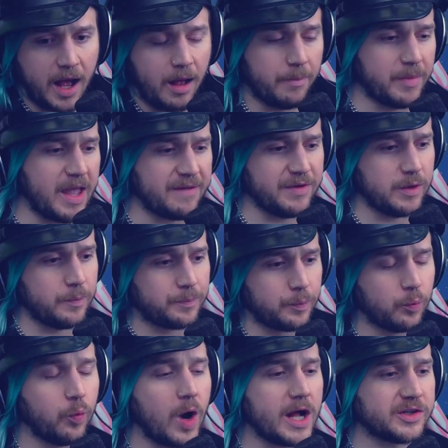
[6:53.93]
Have you
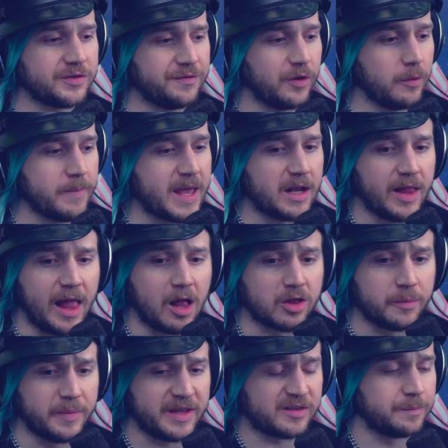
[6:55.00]
watched Full Metal
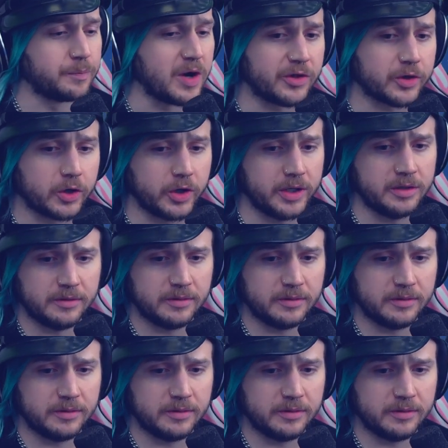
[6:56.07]
Alchemist Brotherhood?